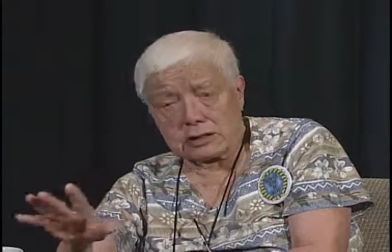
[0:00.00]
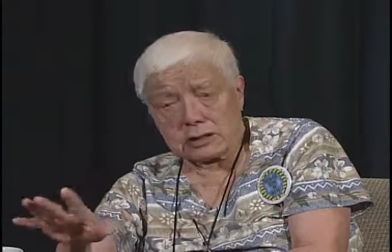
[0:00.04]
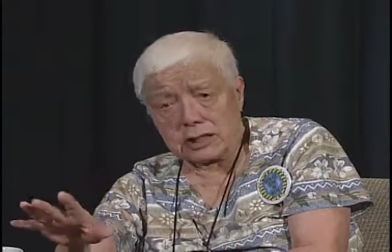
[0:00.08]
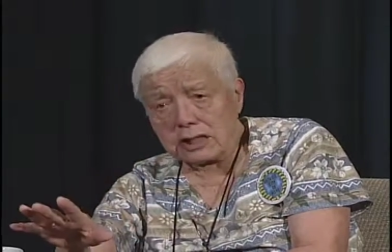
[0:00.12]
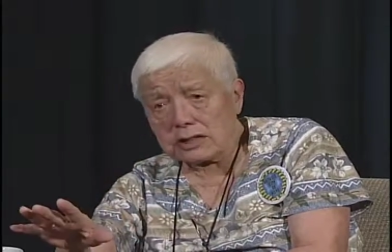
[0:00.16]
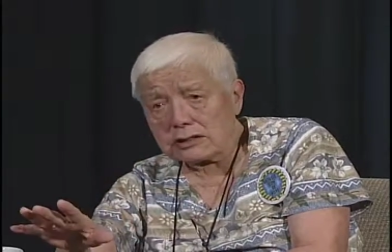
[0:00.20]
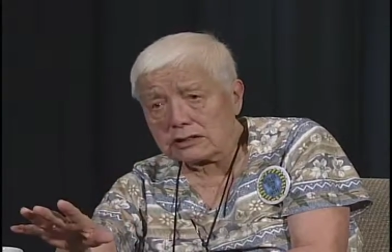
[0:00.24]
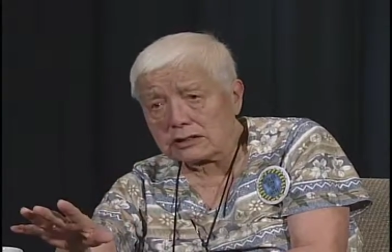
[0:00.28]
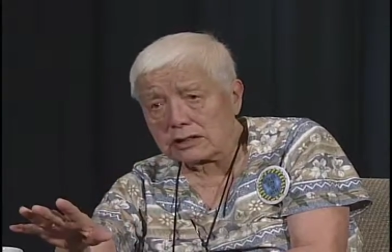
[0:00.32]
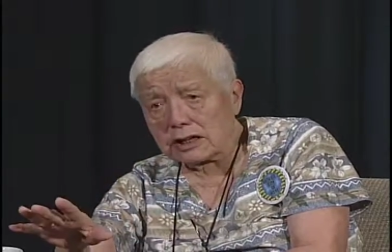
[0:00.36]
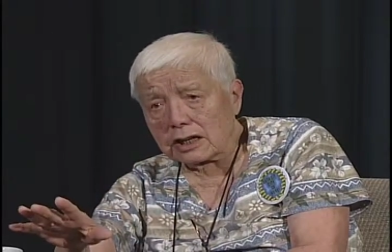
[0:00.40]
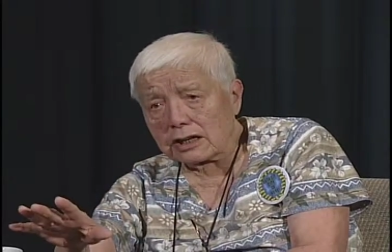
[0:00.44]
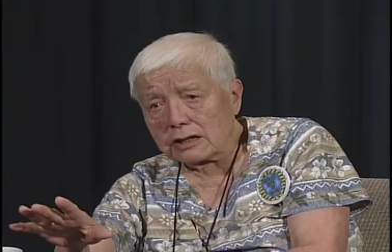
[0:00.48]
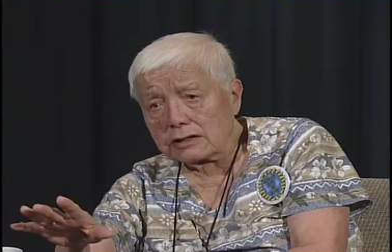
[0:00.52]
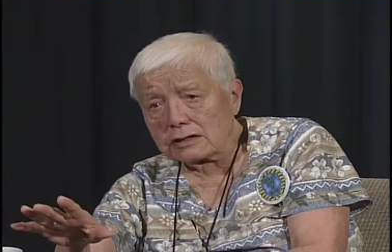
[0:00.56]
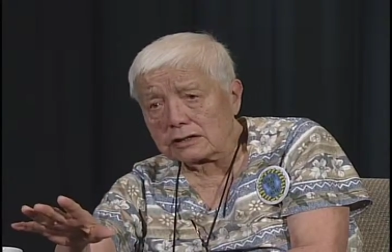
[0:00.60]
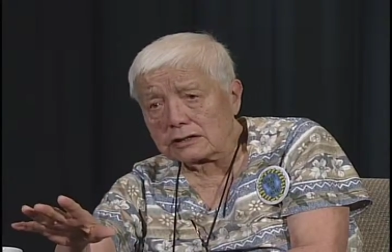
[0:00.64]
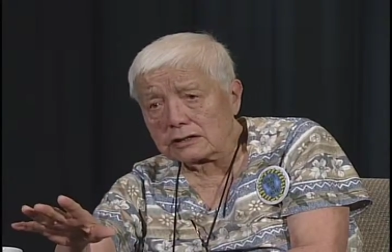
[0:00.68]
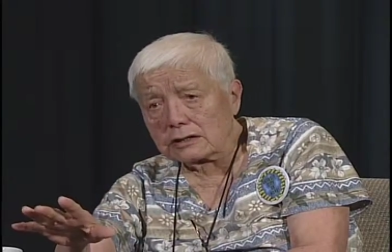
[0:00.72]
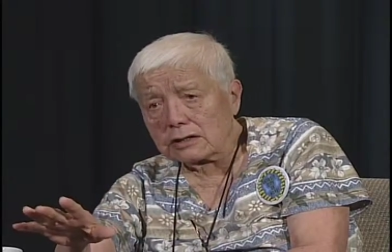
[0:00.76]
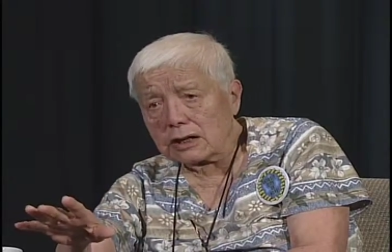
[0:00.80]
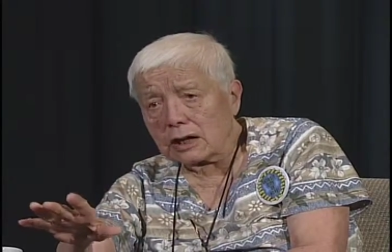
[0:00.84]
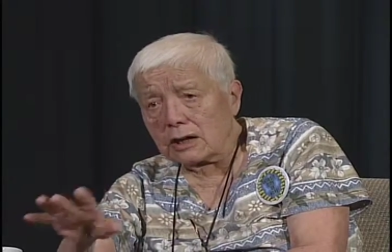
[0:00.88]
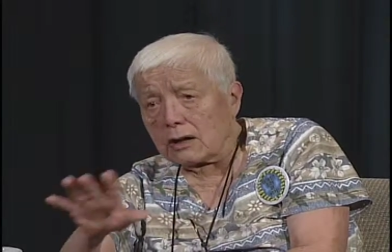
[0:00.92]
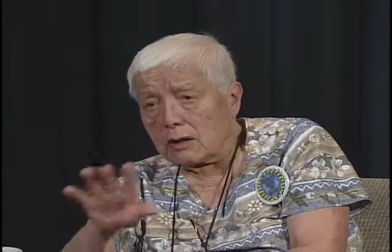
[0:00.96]

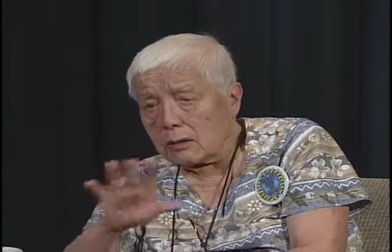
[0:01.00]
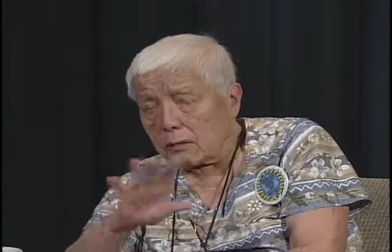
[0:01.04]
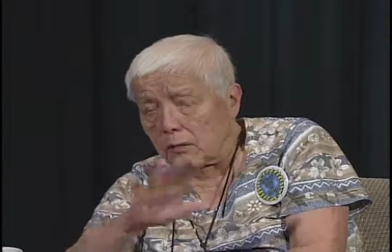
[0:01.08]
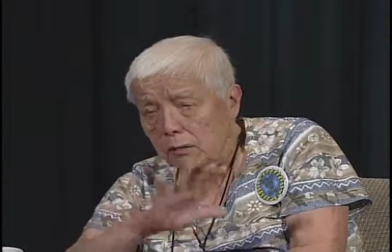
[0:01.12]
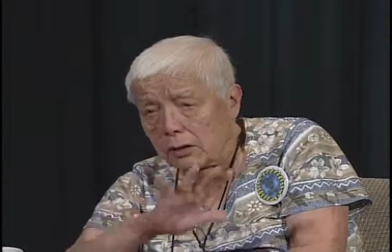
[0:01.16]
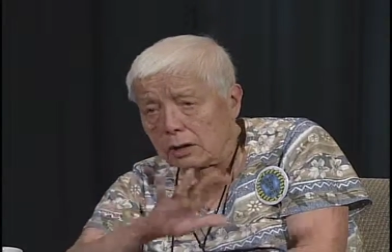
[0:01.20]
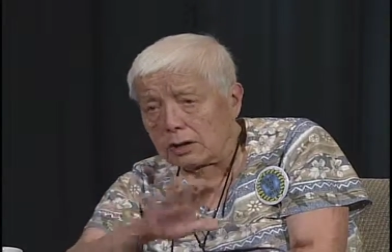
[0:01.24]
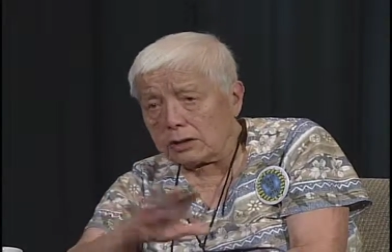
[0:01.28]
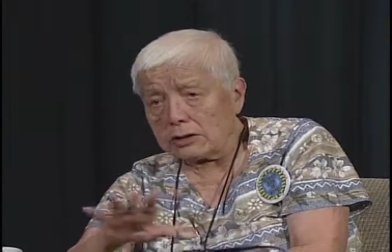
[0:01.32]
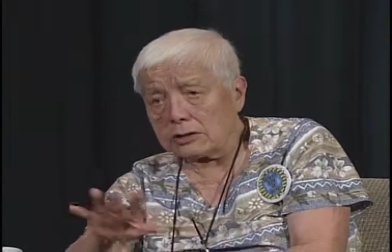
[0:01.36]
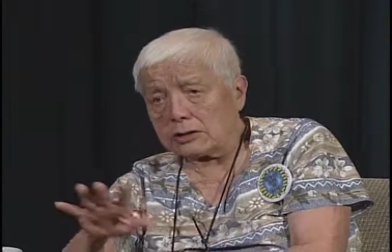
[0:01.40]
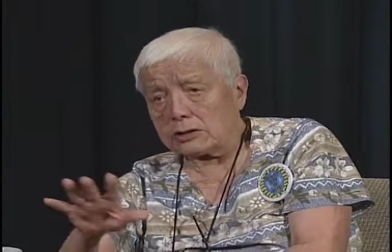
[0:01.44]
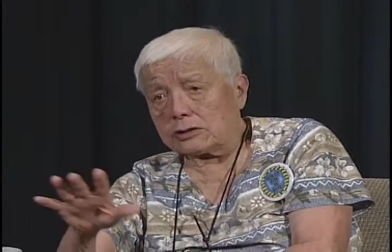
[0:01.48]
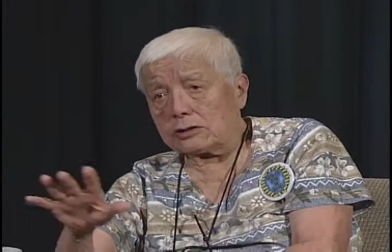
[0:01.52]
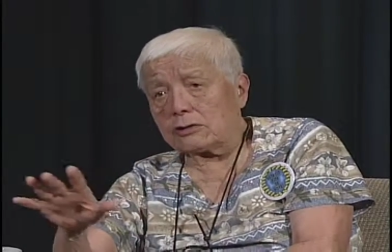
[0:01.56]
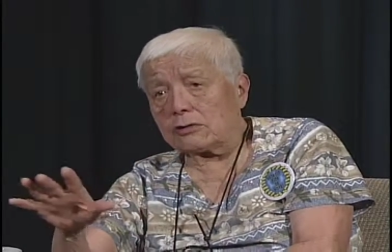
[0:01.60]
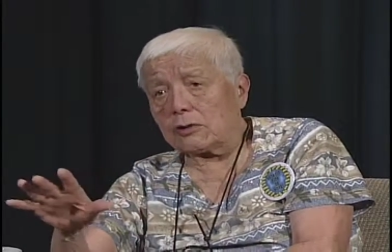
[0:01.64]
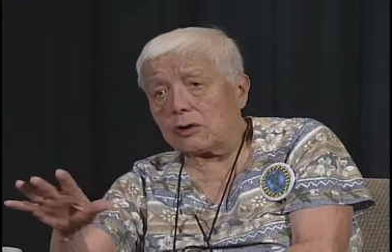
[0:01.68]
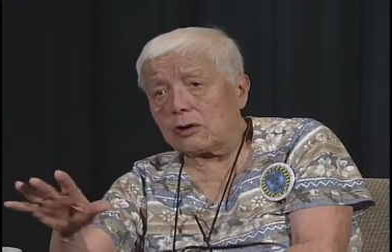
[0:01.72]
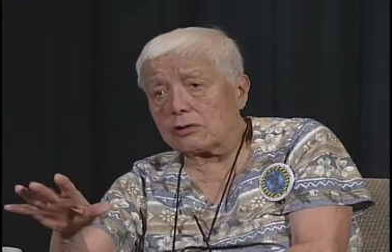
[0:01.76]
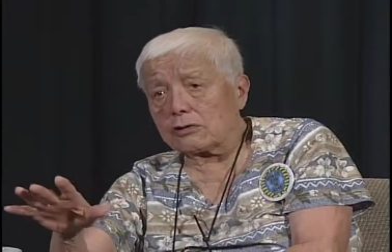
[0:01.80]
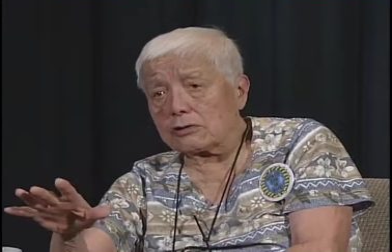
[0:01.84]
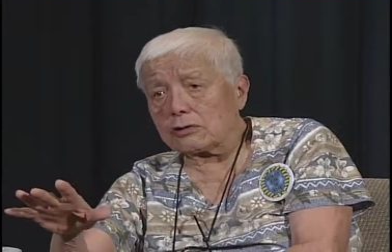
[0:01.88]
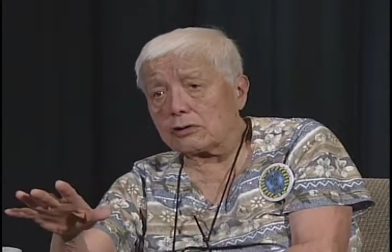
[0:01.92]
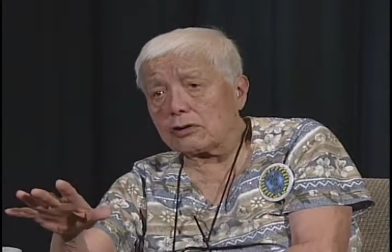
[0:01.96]
naysayers. What is your
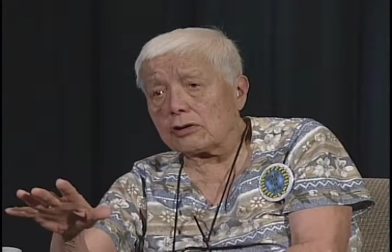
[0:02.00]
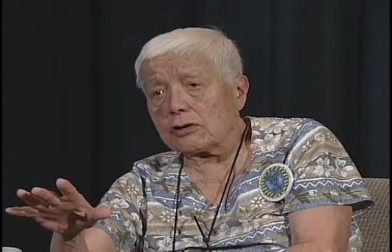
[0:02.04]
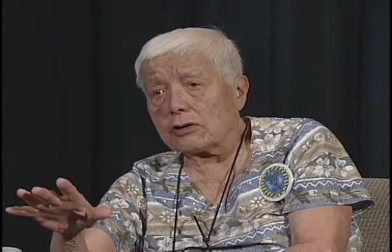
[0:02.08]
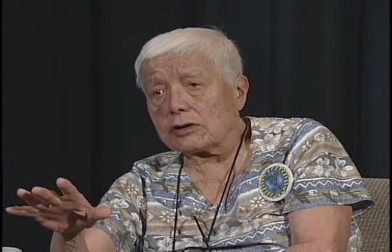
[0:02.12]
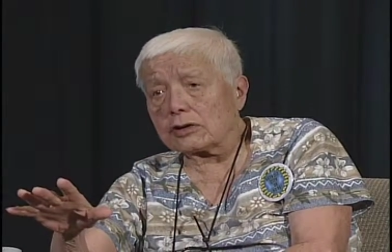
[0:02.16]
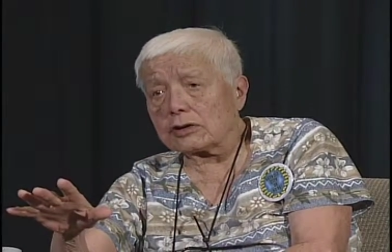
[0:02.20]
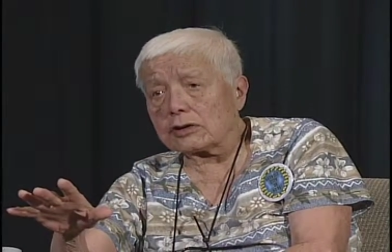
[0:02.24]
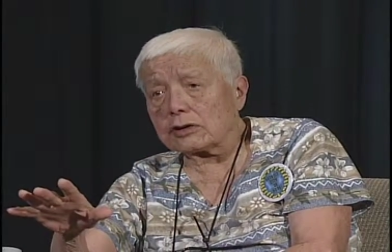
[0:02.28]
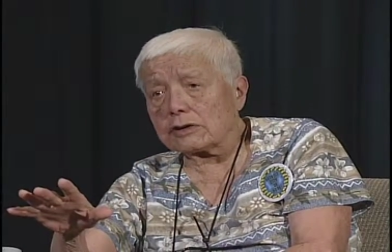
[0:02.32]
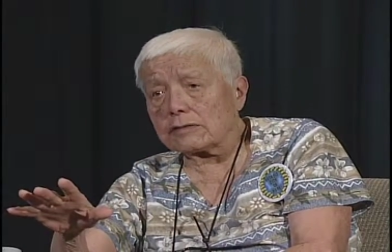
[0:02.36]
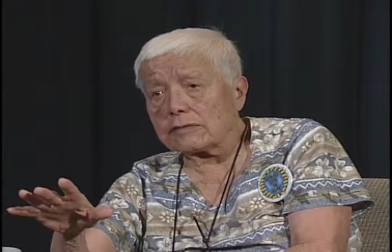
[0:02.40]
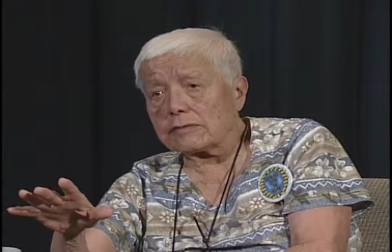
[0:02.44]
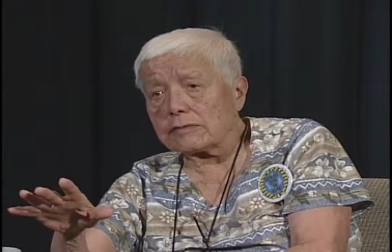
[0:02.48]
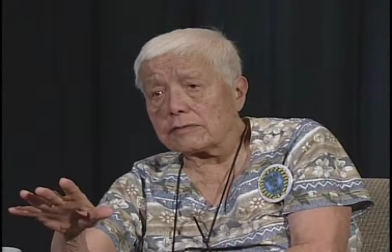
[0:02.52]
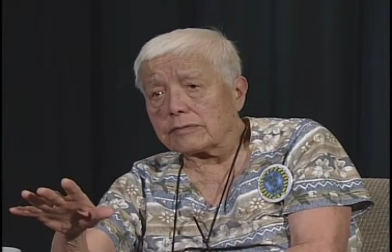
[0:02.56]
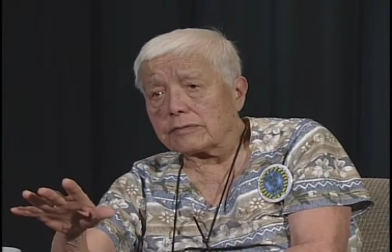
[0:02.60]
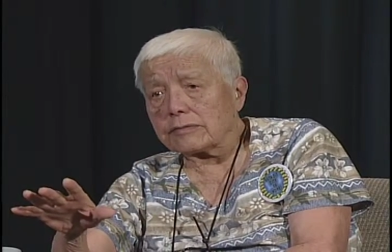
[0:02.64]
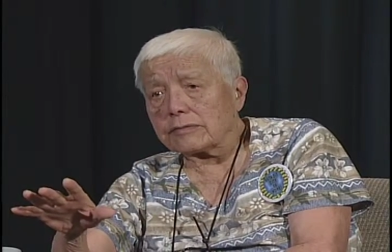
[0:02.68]
alternative?